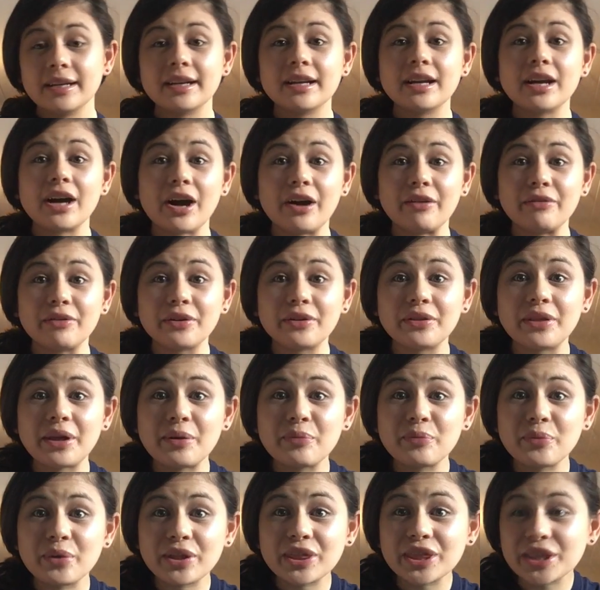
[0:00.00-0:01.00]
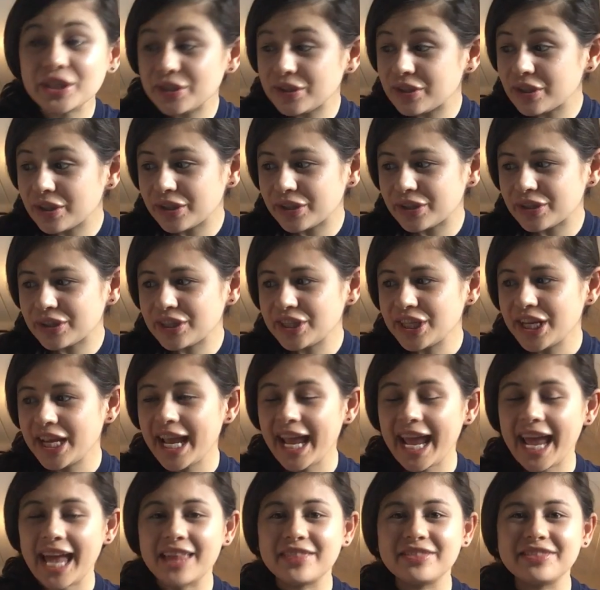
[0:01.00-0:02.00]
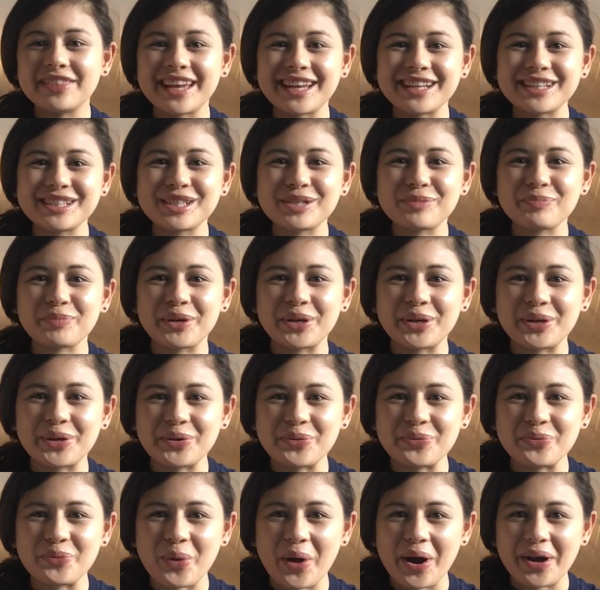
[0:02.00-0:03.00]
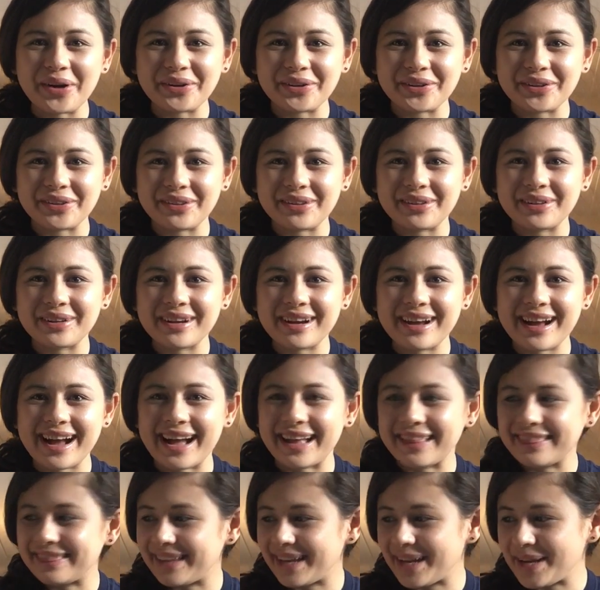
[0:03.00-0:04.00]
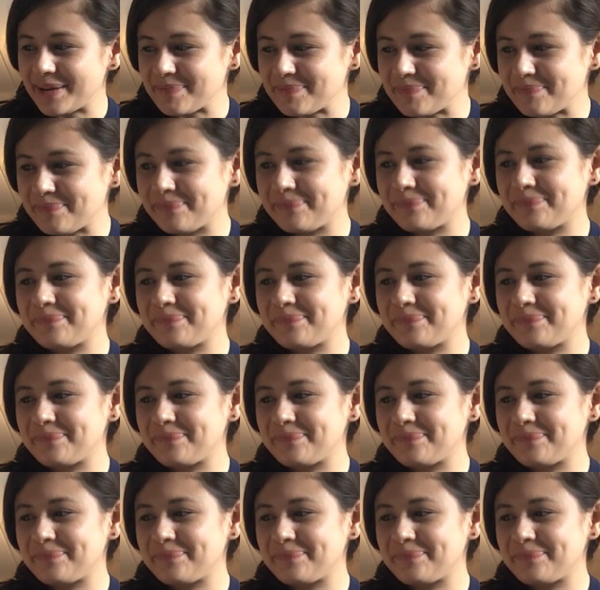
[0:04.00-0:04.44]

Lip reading: cover them with dirt, and then sprinkle water on them.